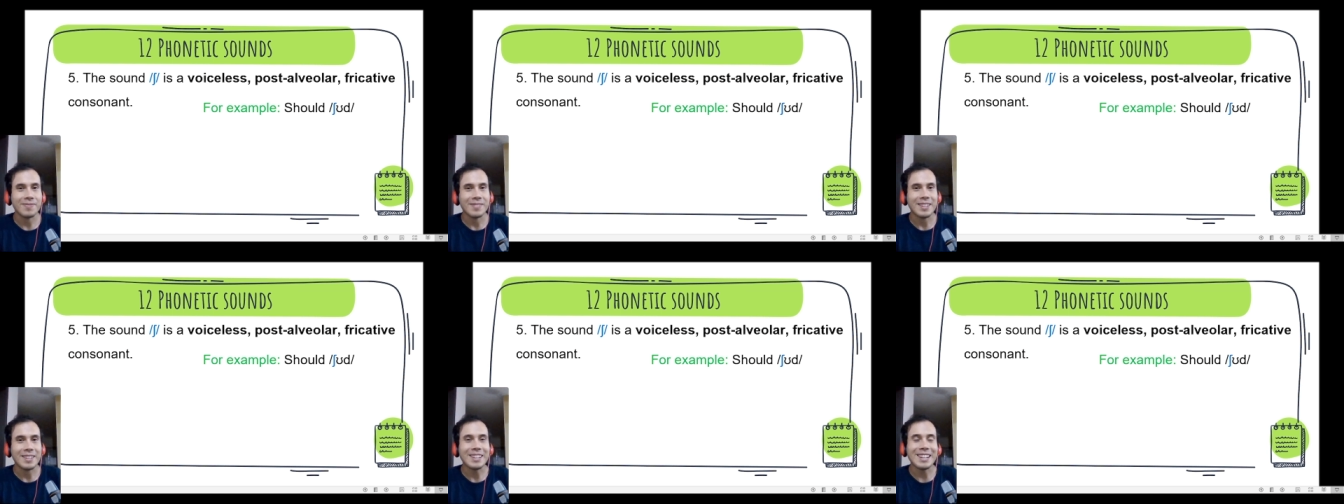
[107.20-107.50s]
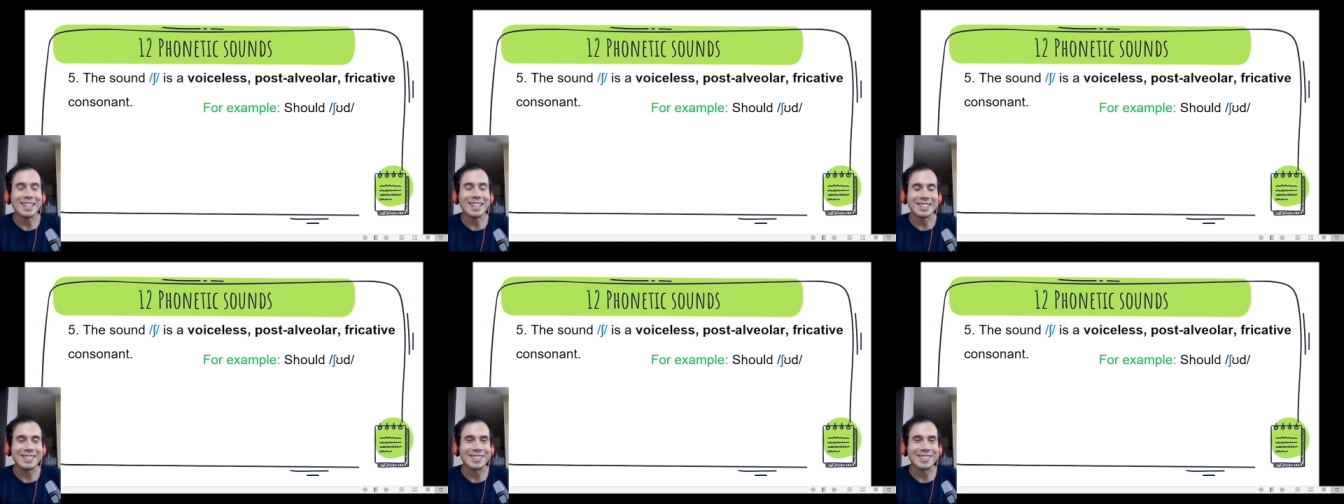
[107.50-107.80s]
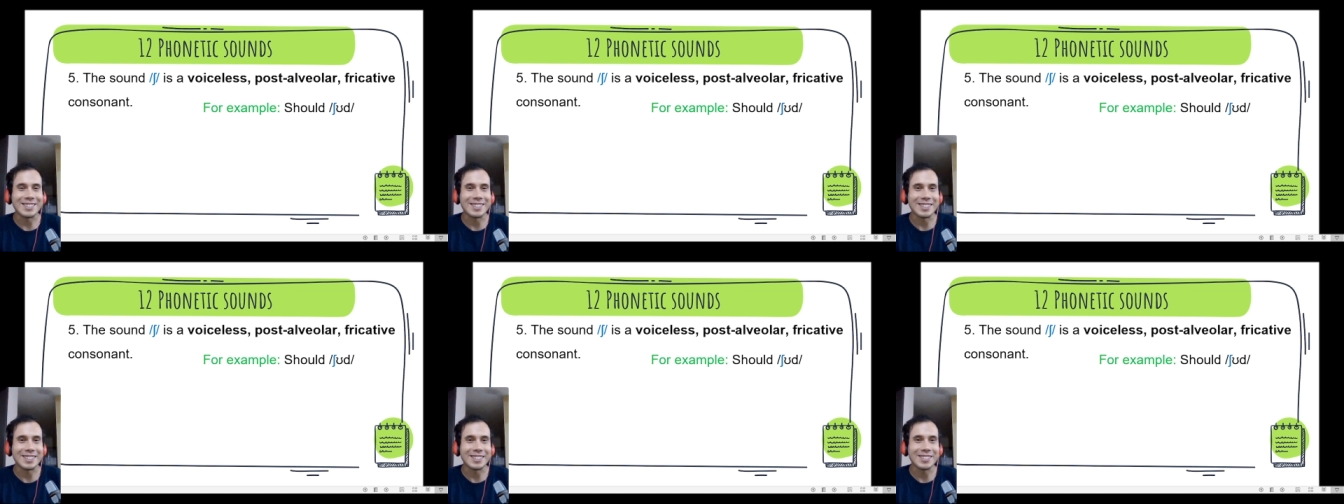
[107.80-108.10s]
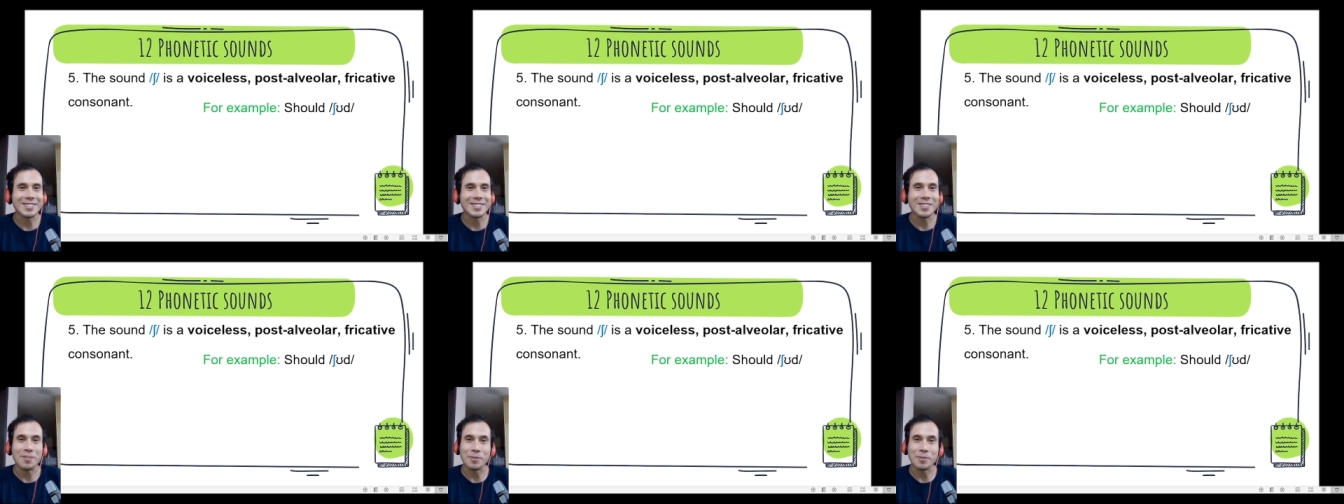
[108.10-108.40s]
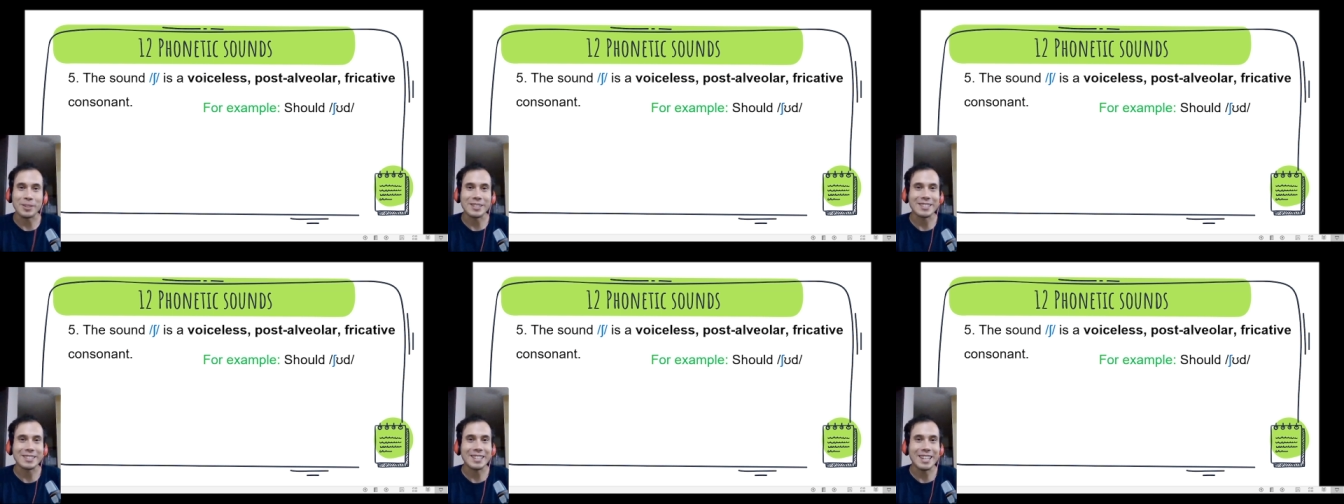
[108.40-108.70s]
Let's continue.
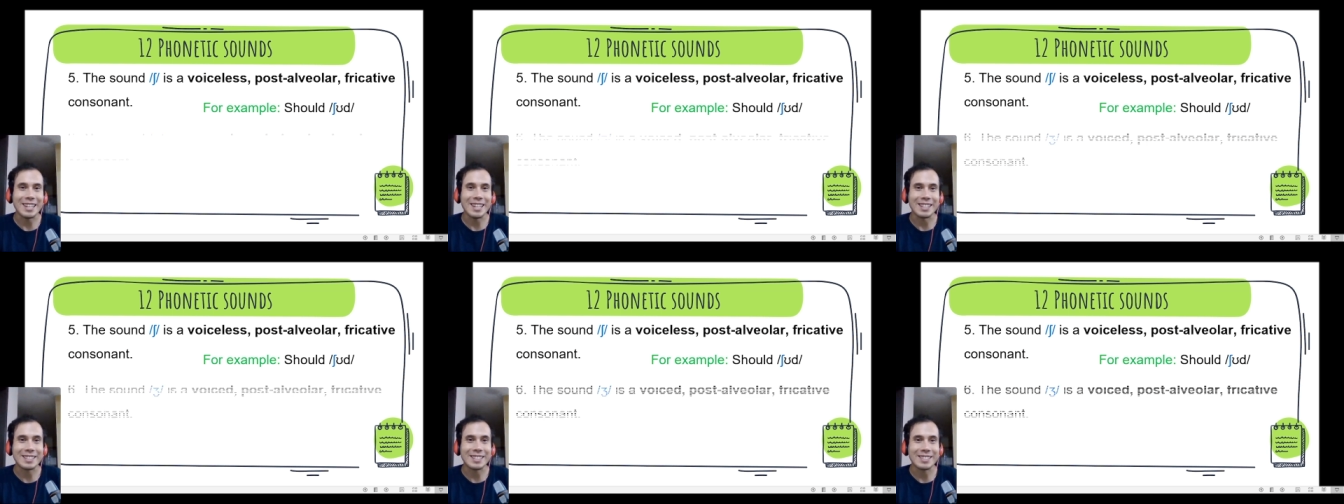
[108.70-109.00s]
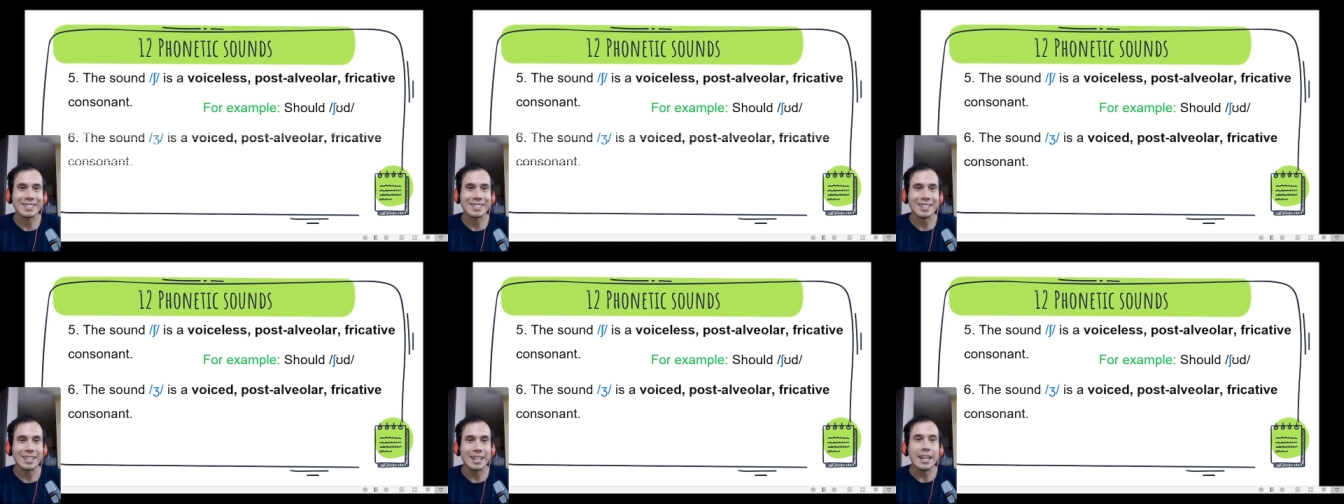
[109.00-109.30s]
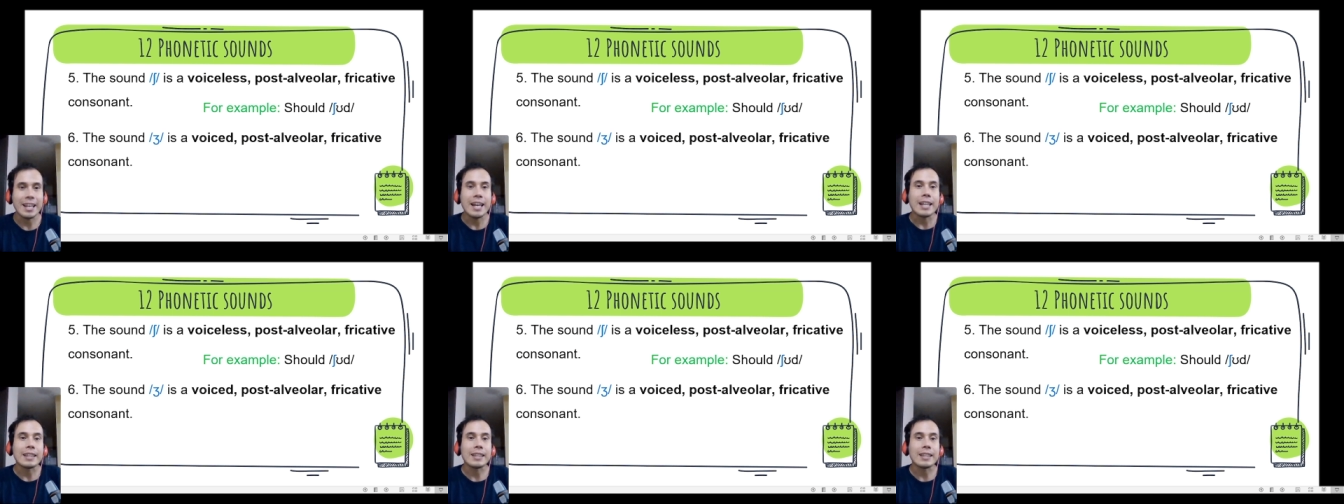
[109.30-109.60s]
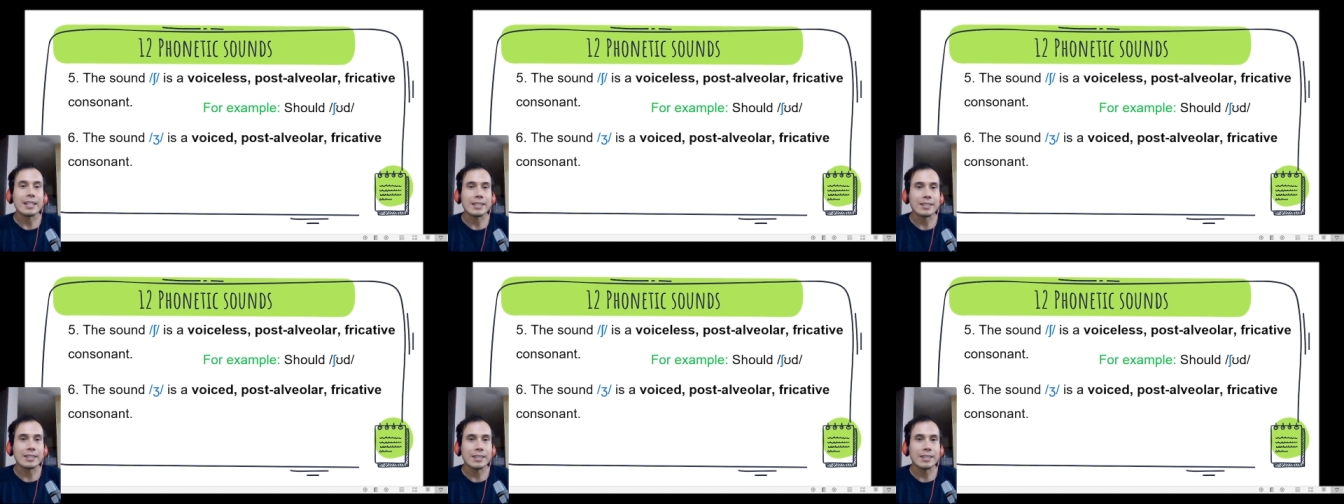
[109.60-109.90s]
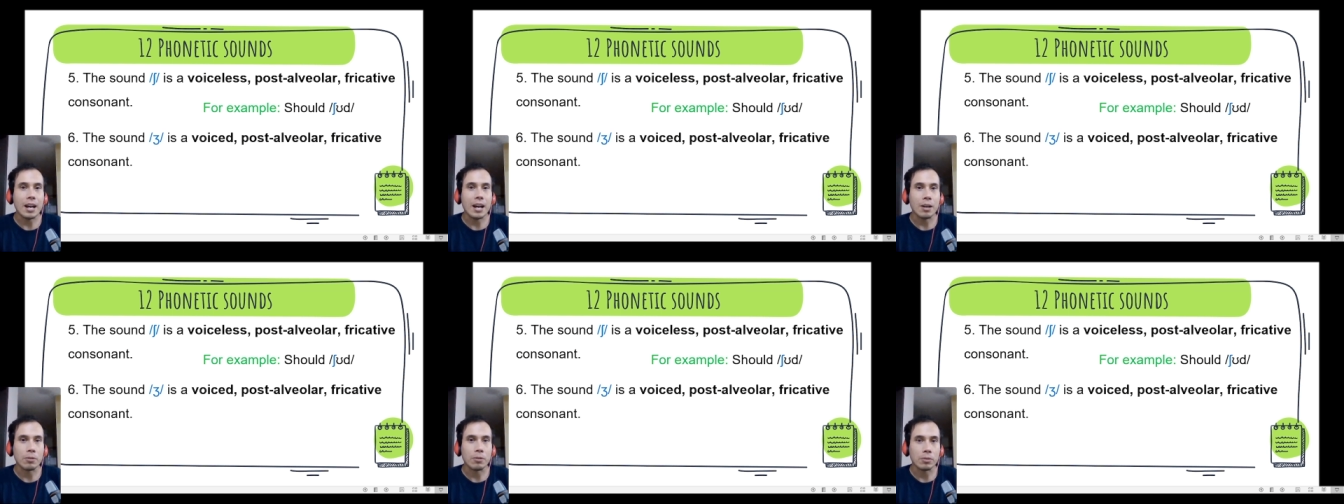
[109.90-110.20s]
Number 6. The
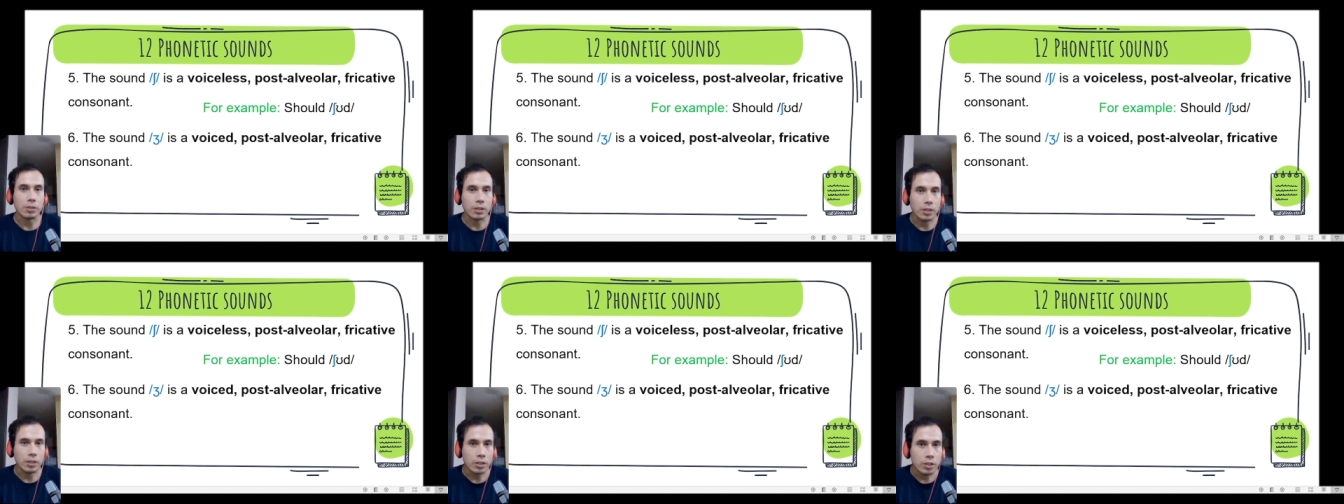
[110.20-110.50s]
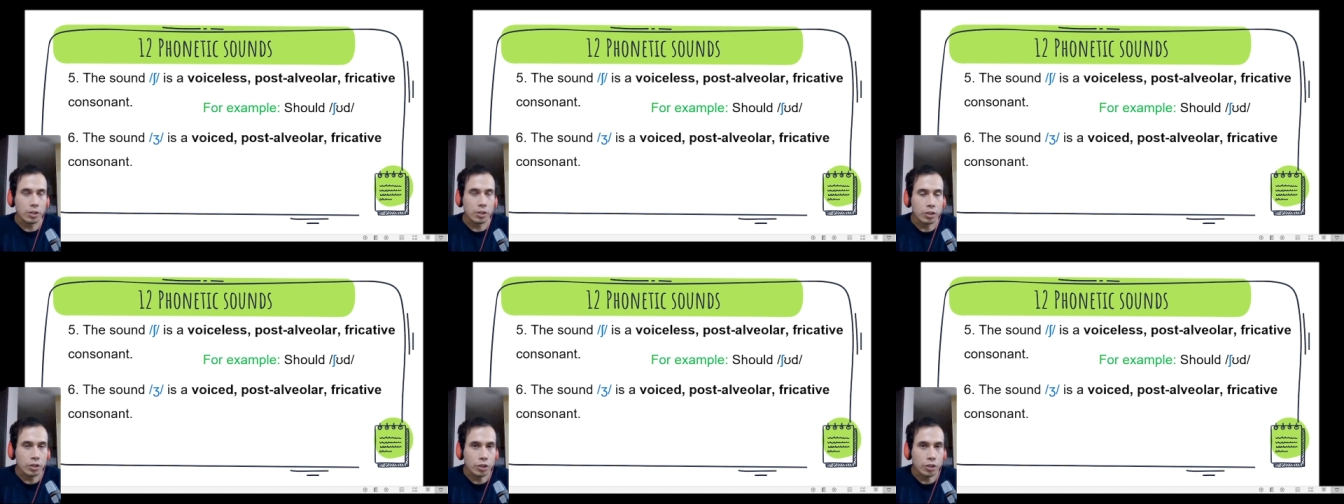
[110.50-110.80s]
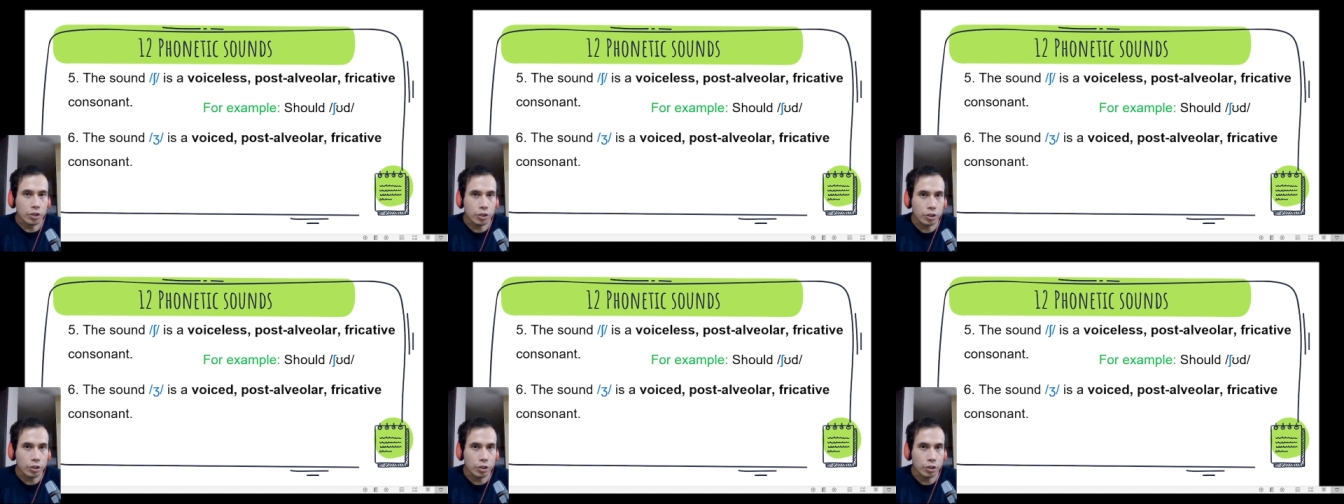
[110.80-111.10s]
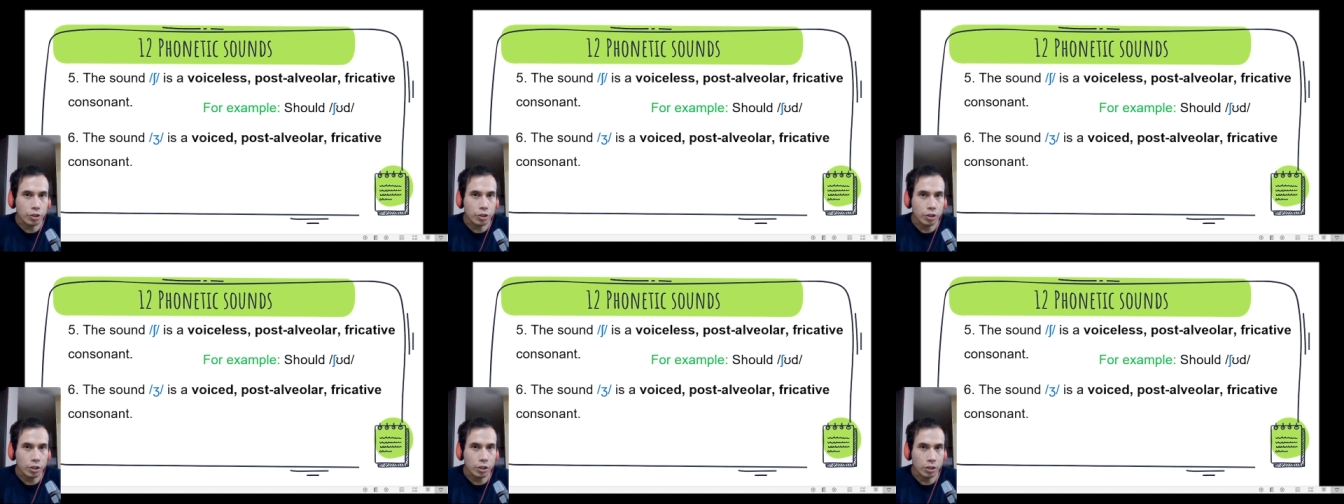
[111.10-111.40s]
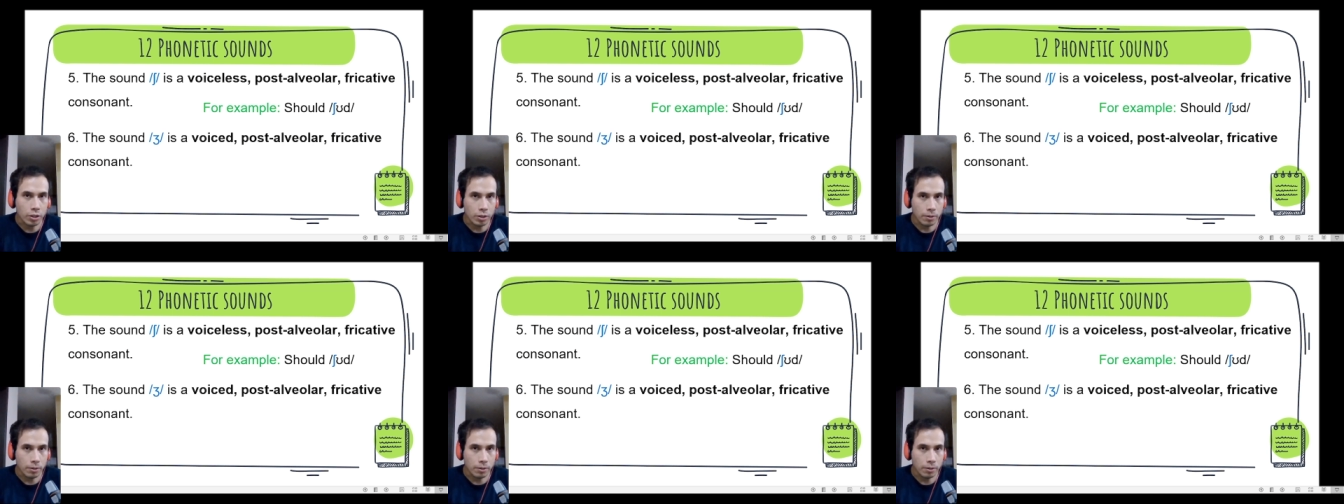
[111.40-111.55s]
sound Z,